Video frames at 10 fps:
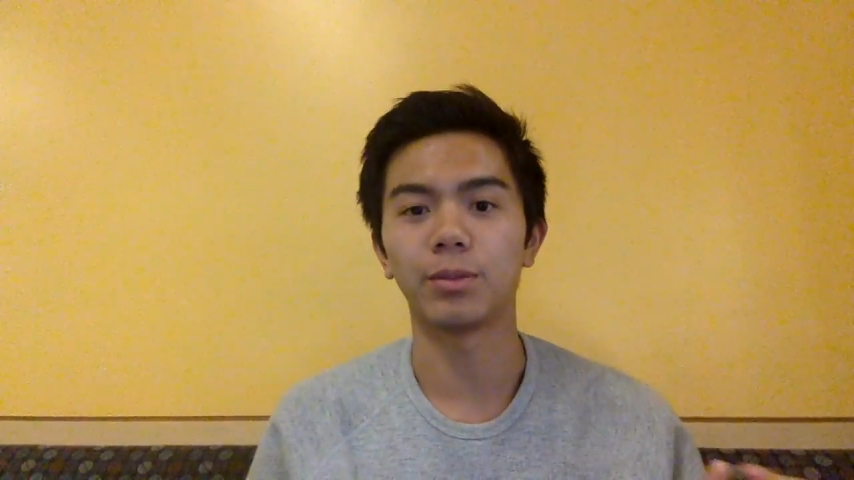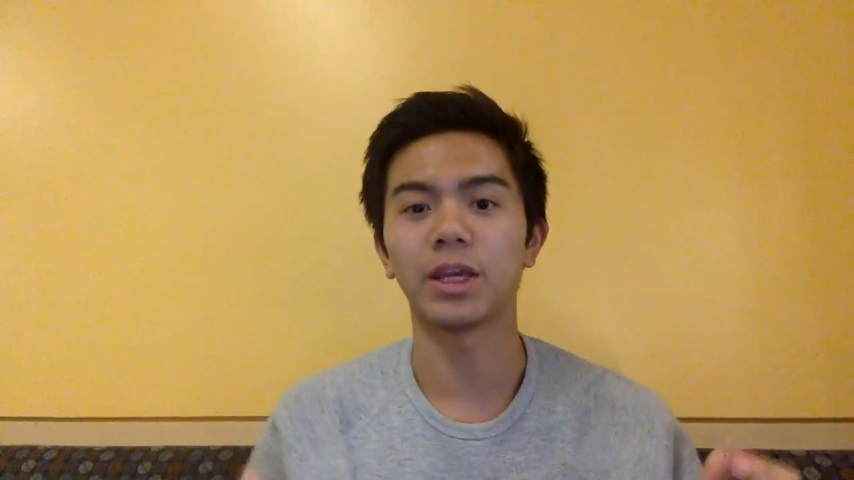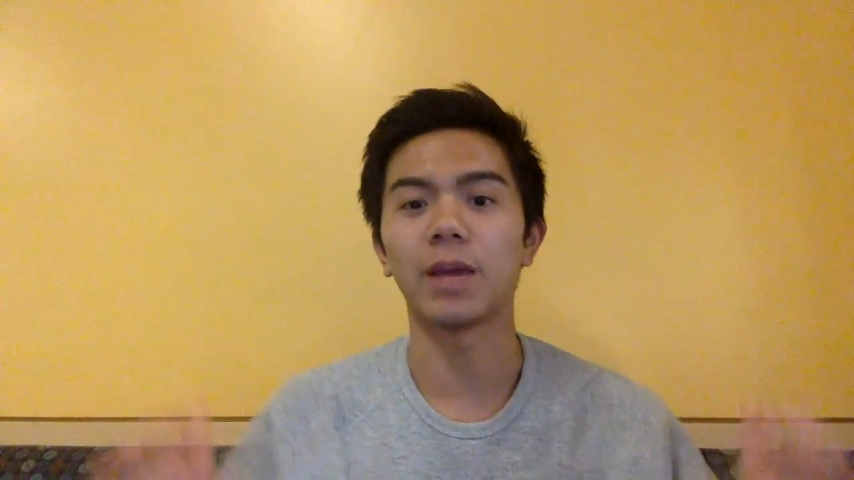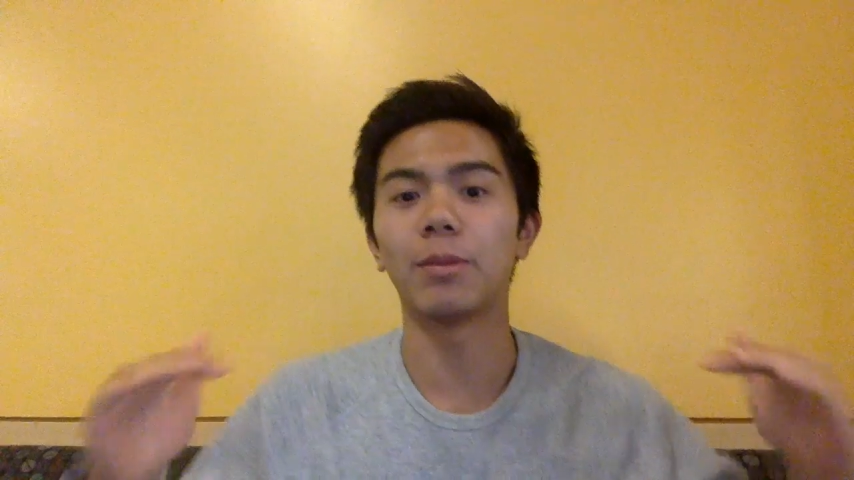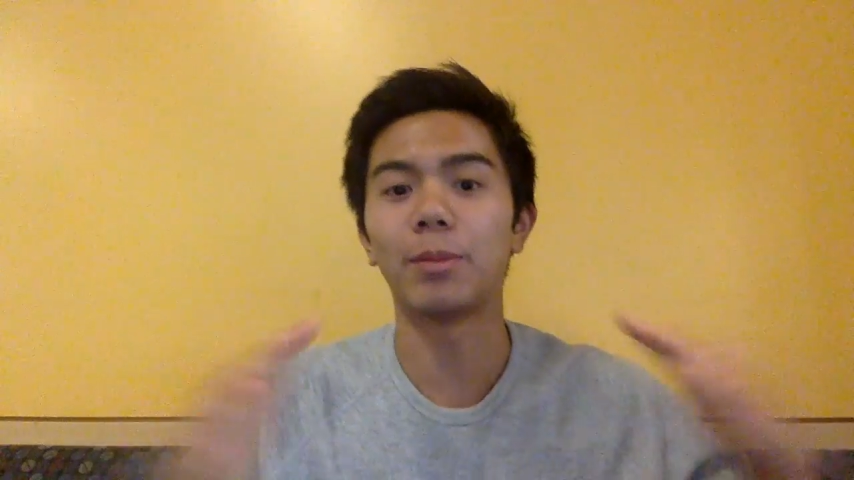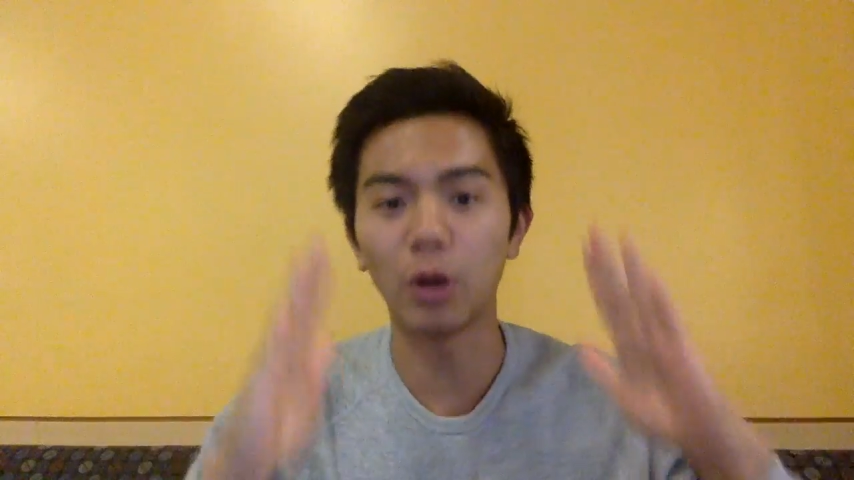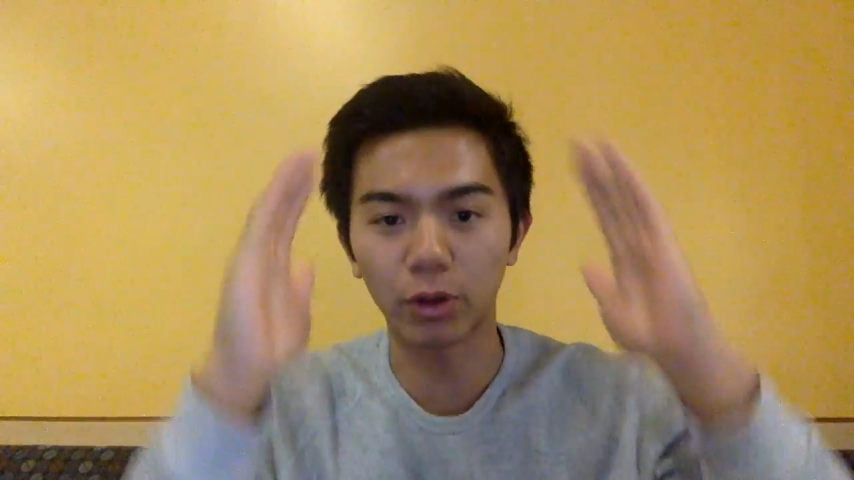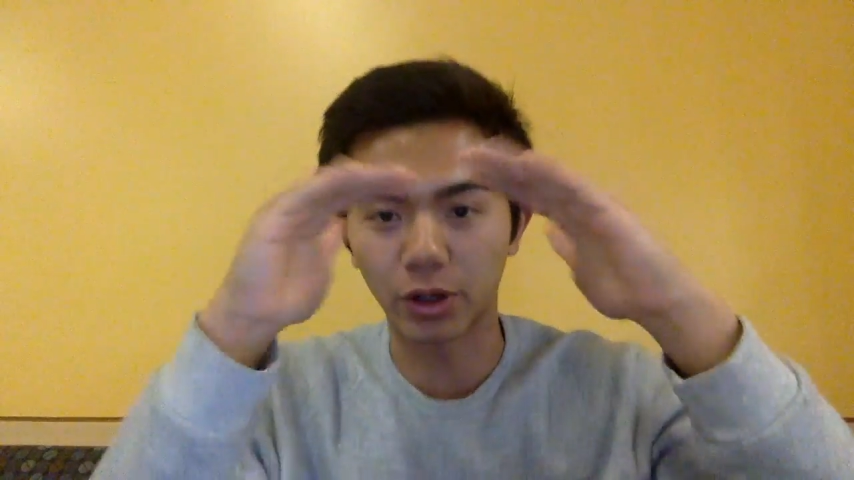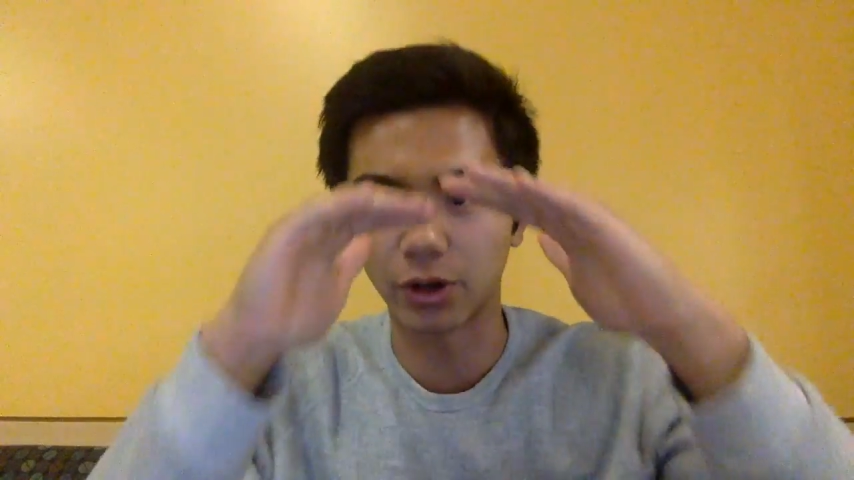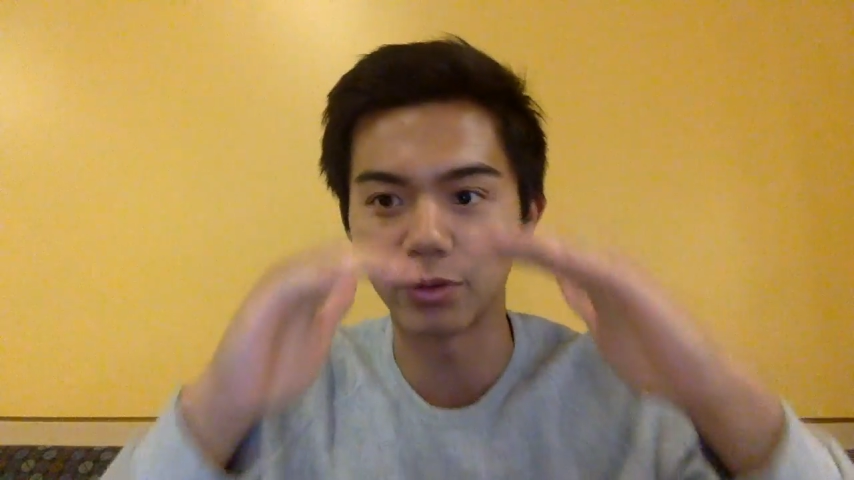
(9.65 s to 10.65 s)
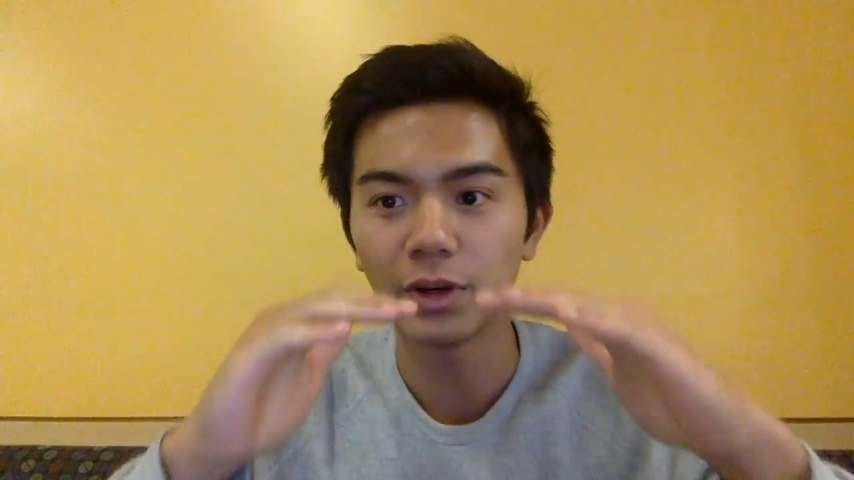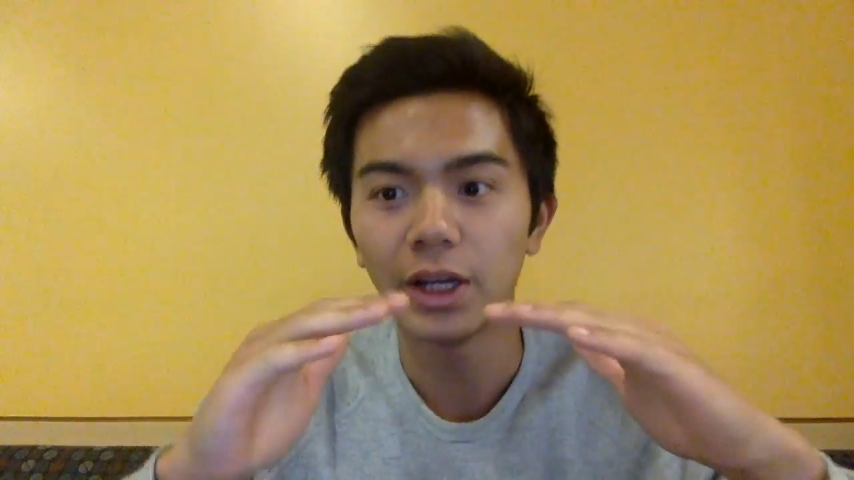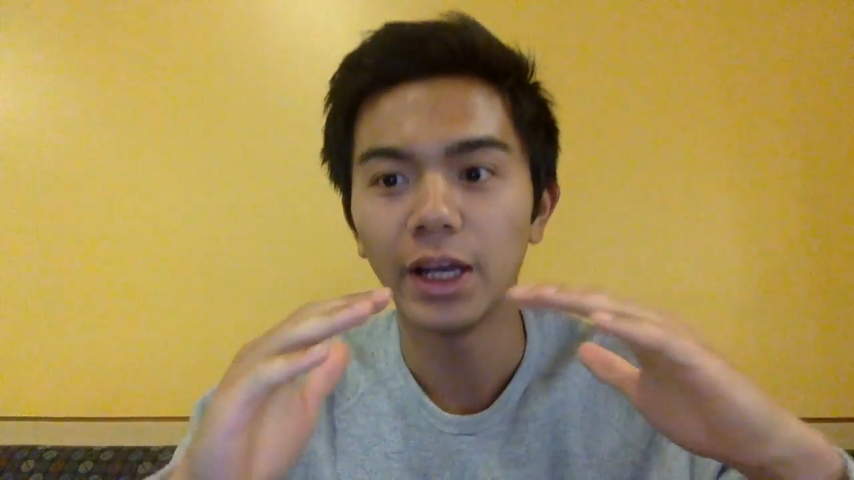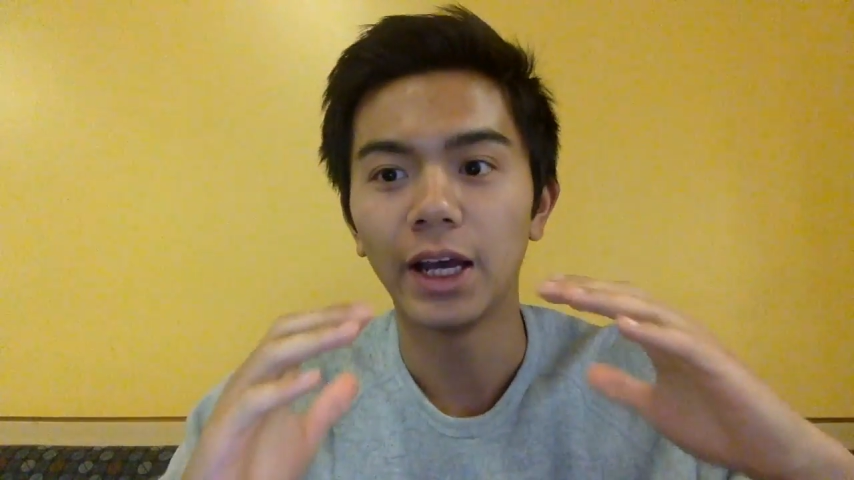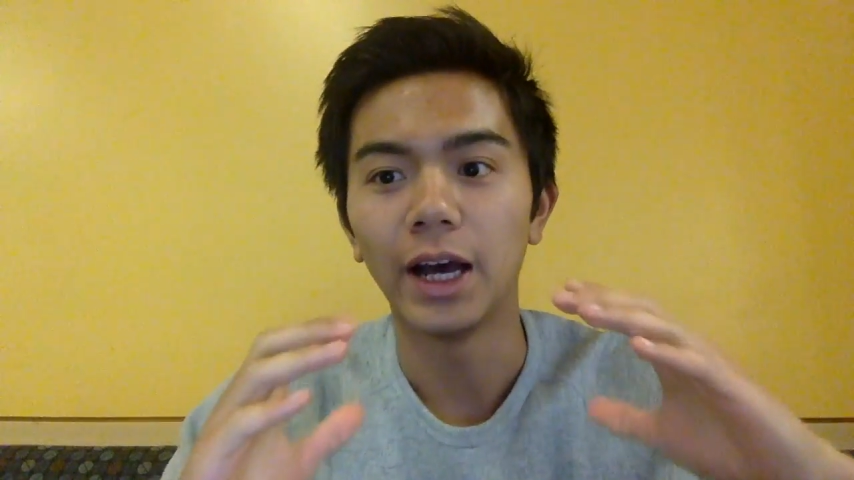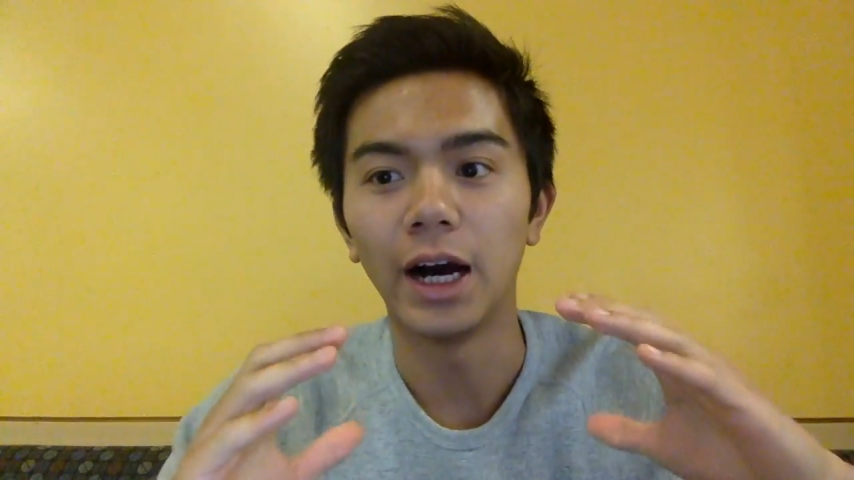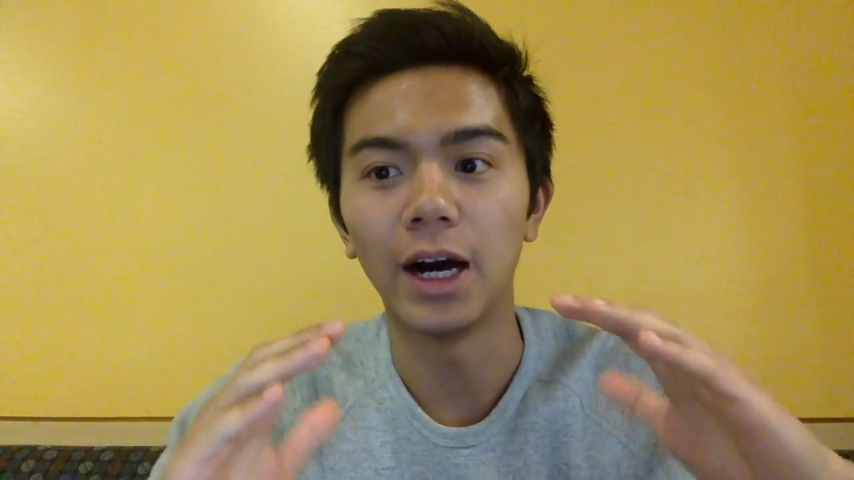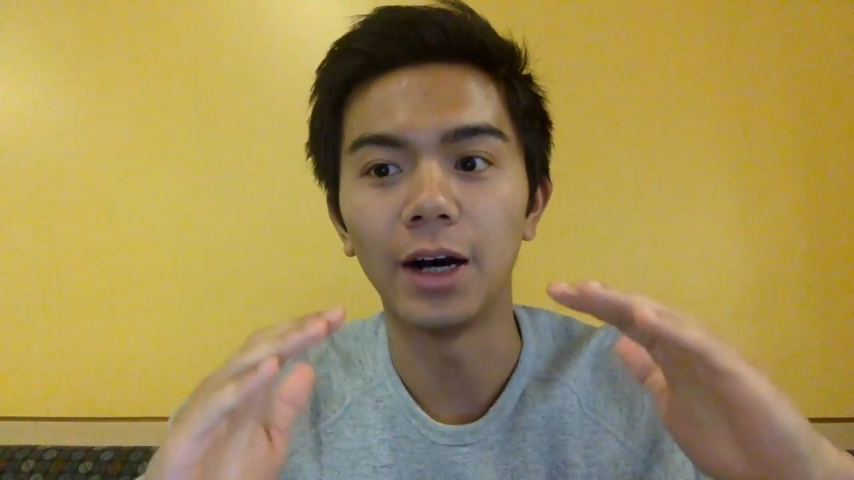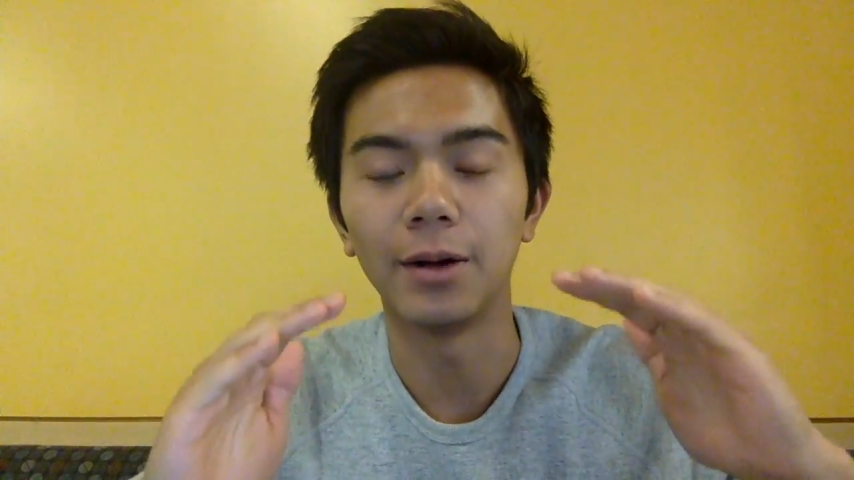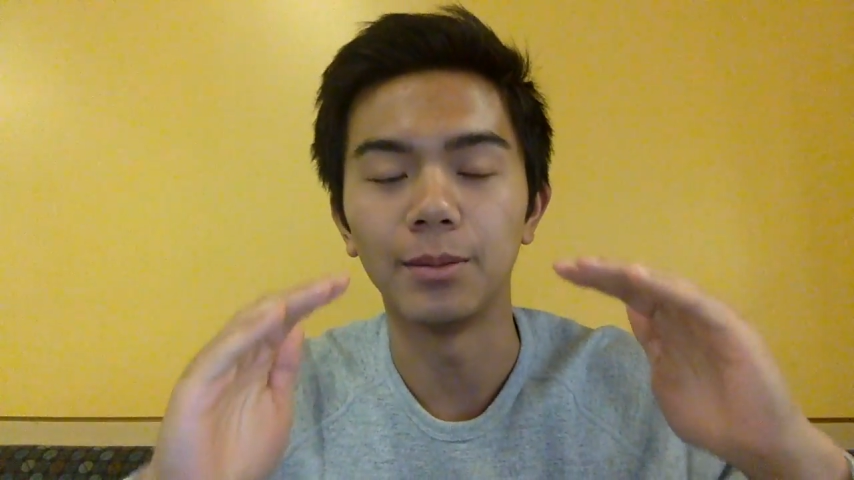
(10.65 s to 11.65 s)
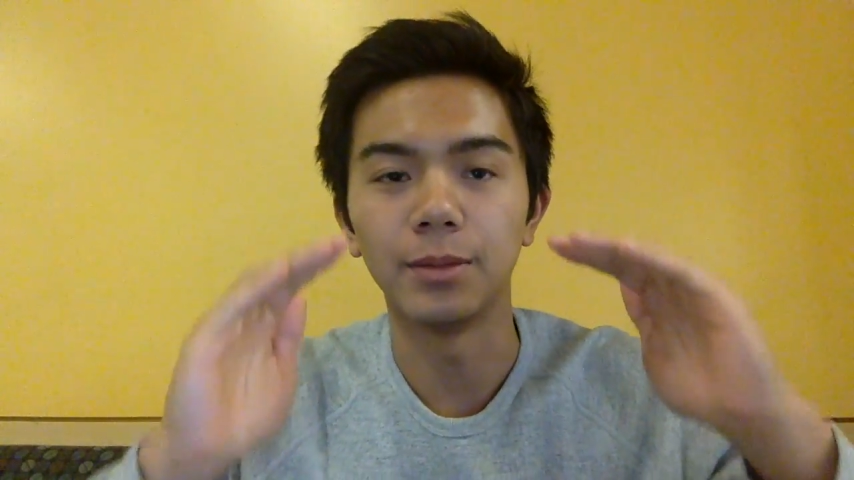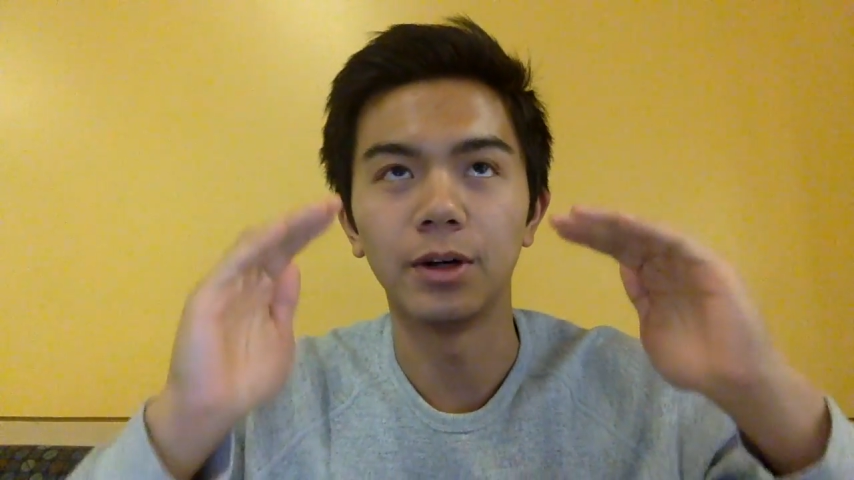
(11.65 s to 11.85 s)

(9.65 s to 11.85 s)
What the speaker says: became a bell curve, um,